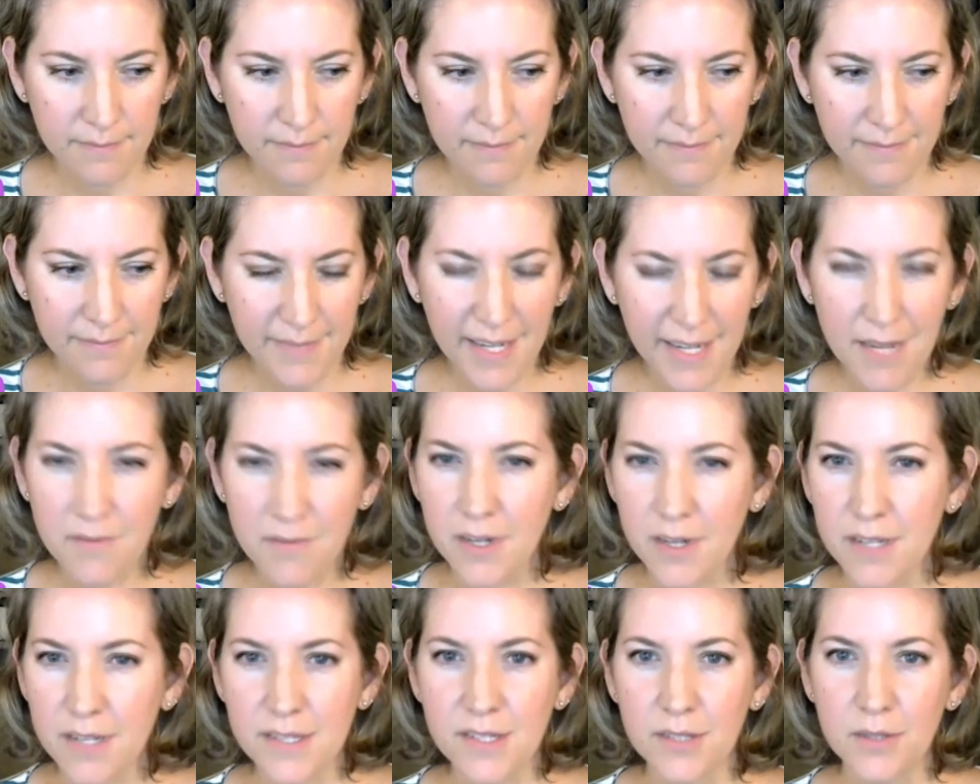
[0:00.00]
not
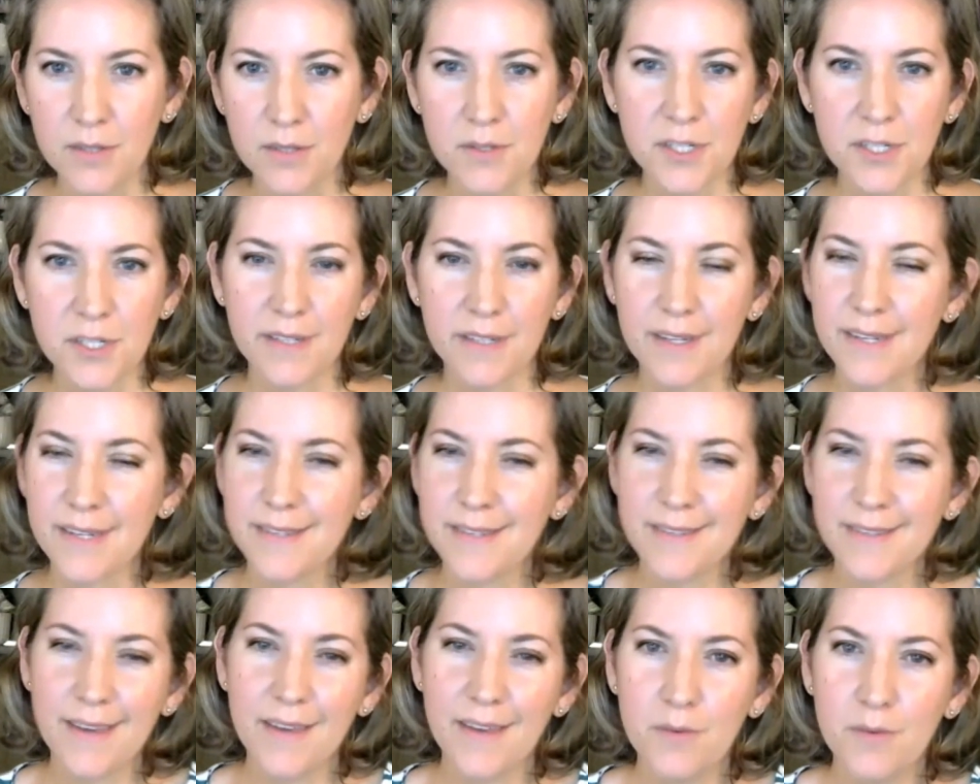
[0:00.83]
even a solution,
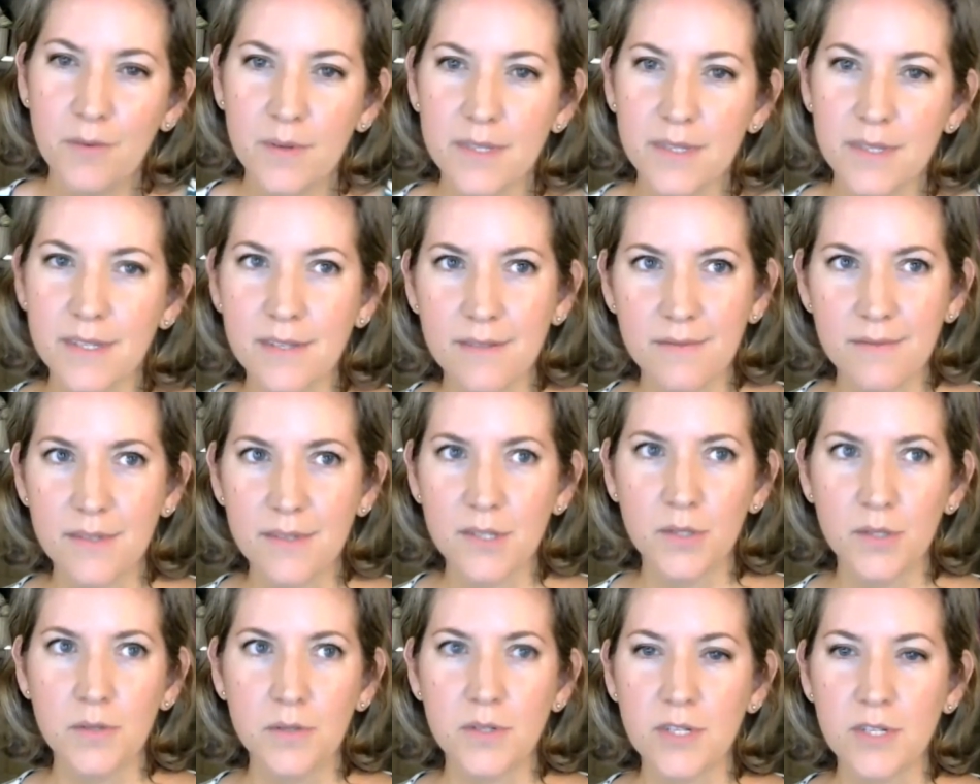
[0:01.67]
because everyone's
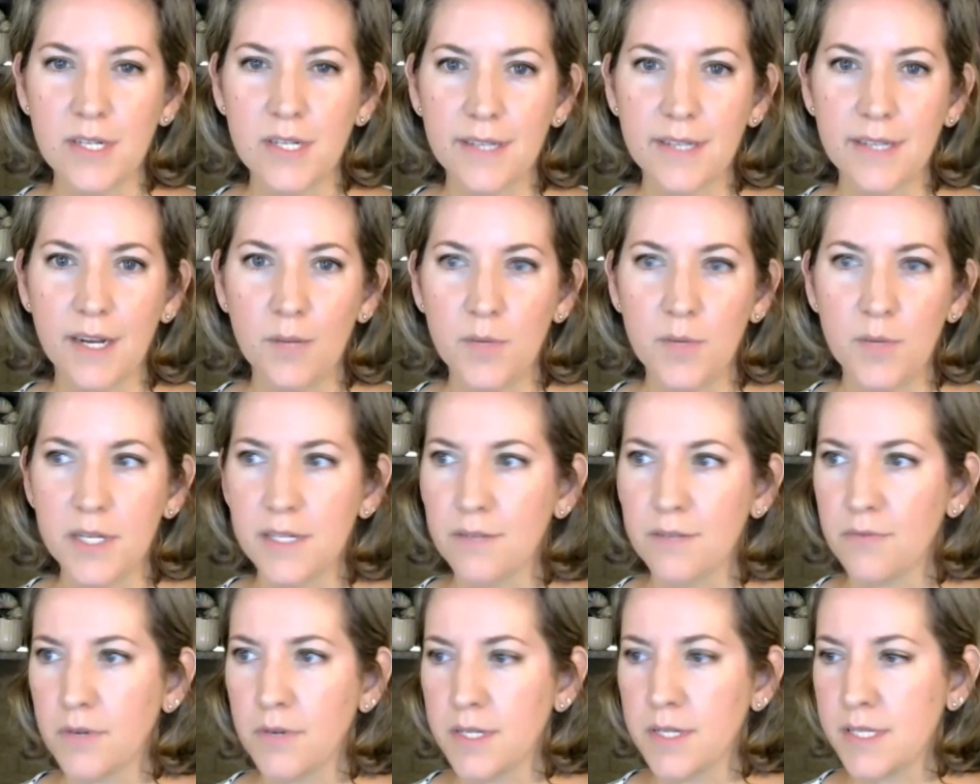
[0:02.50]
solution is going to be
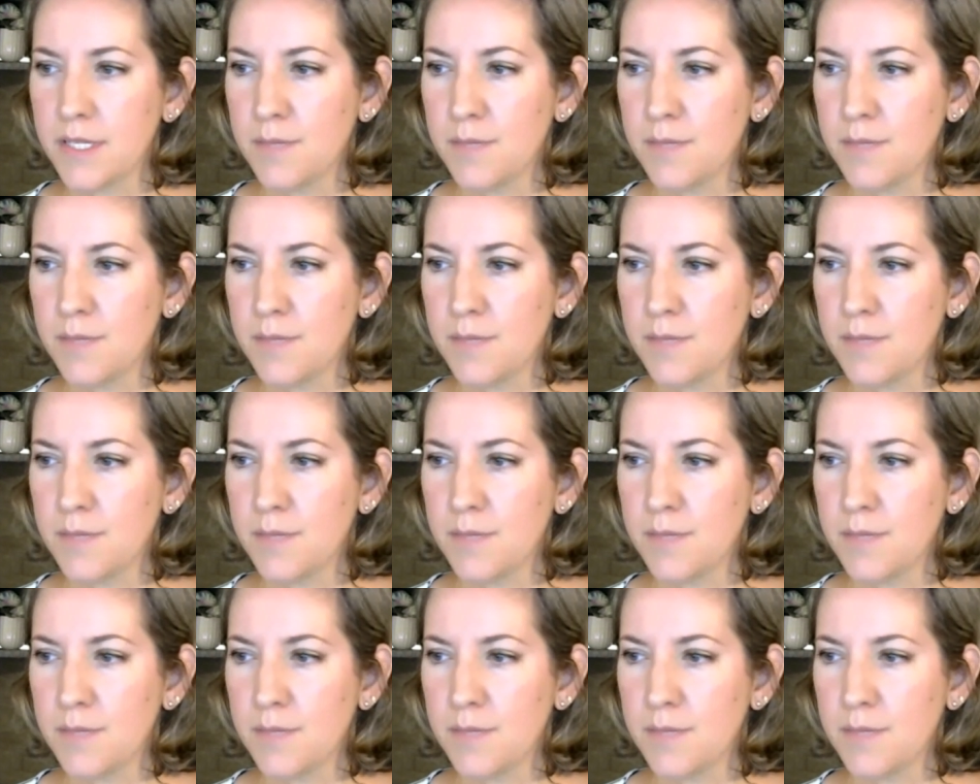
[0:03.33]
different.